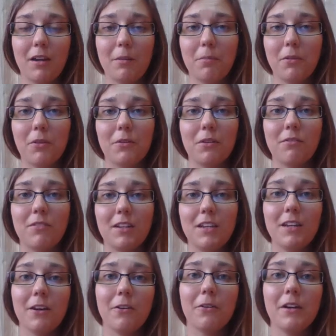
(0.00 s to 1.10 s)
I upload a
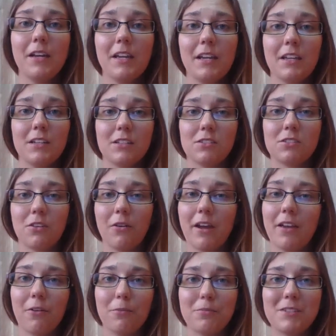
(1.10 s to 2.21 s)
video. So
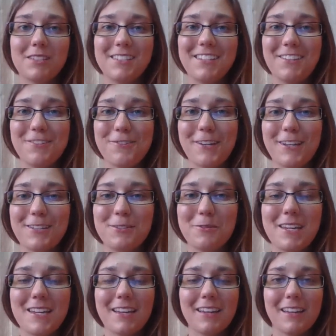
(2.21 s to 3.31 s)
I hope to see you next
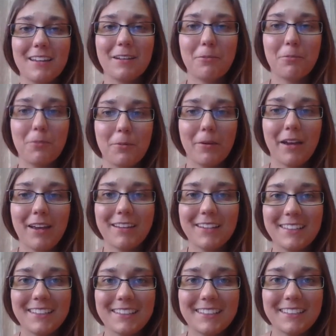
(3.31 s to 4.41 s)
week. Bye-bye.